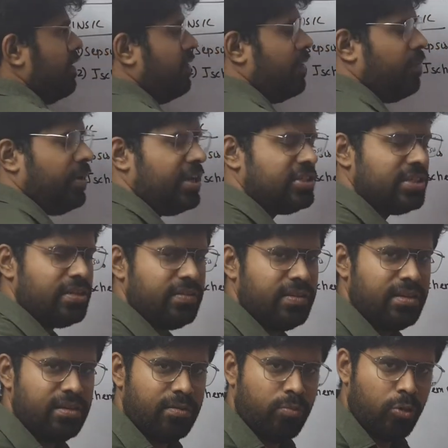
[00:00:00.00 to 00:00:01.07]
the patient,
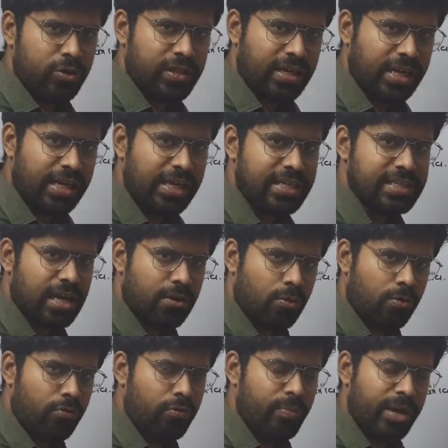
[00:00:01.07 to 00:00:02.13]
the, both the kidneys are
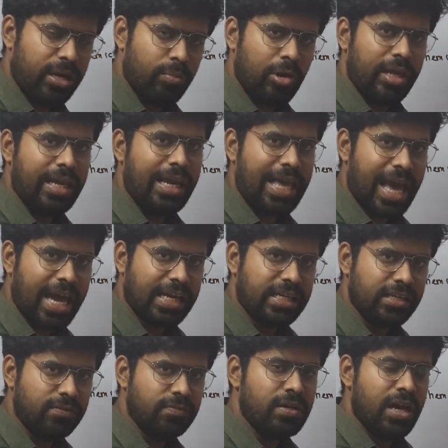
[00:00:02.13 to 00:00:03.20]
metabolically
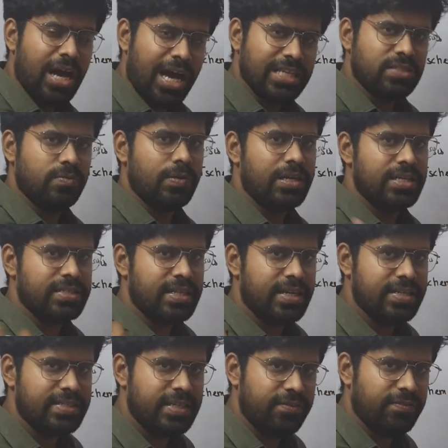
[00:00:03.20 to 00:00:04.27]
active as well as
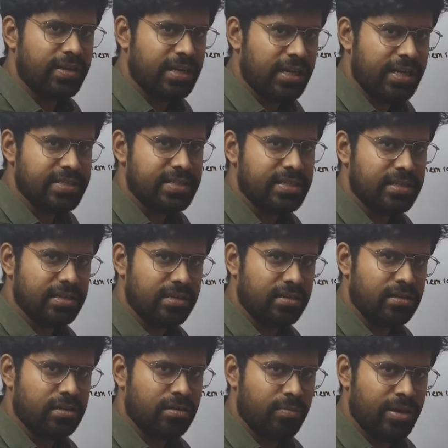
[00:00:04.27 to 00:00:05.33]
there is decrease in
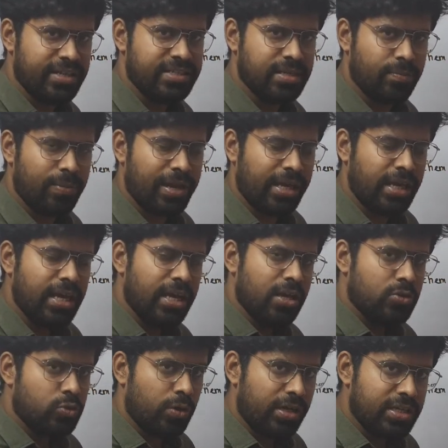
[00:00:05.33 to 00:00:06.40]
uh, blood supply,
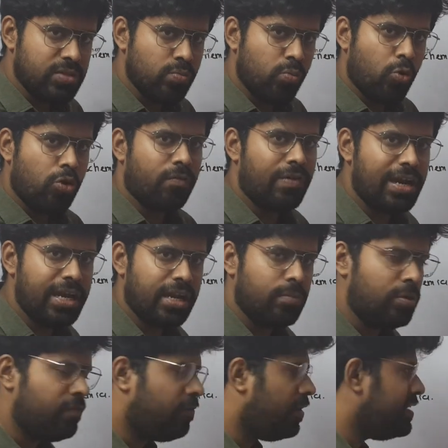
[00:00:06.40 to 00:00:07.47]
so it is more
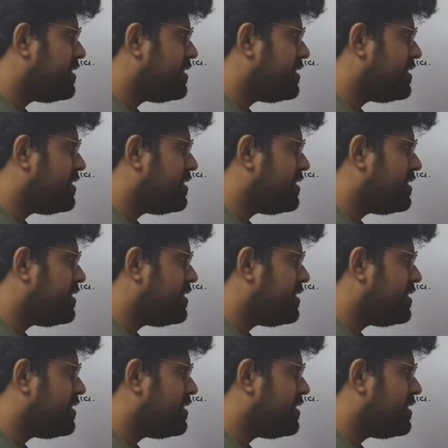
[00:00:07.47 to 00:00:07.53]
vulnerable for